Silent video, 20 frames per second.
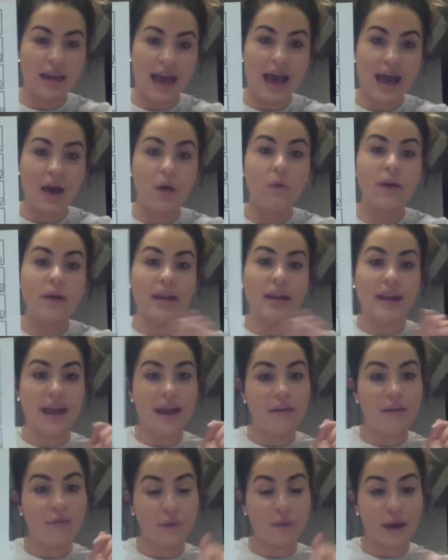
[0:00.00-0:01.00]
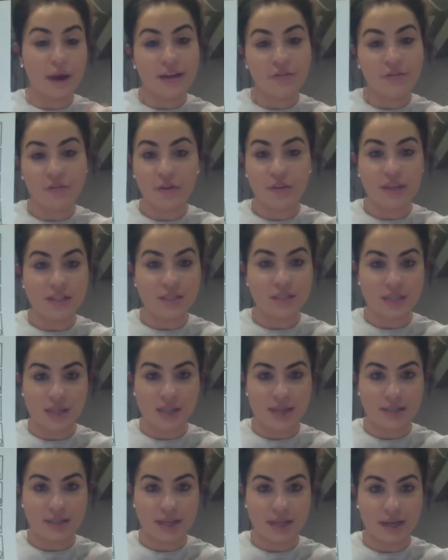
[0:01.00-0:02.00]
out and have ready for this
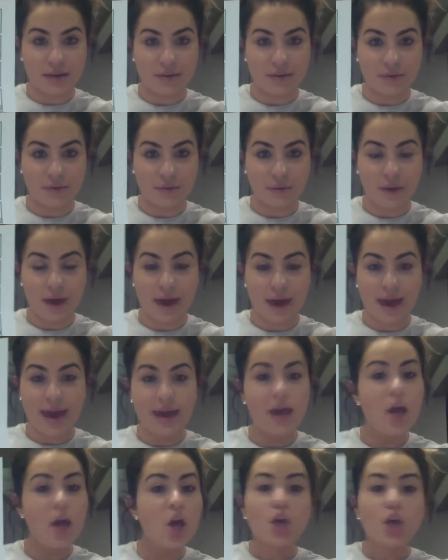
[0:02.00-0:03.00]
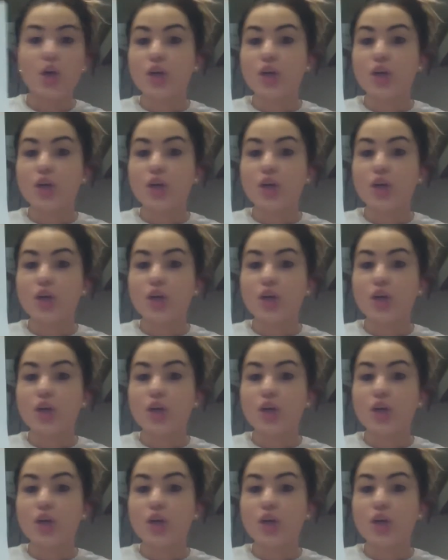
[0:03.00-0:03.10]
lesson, okay?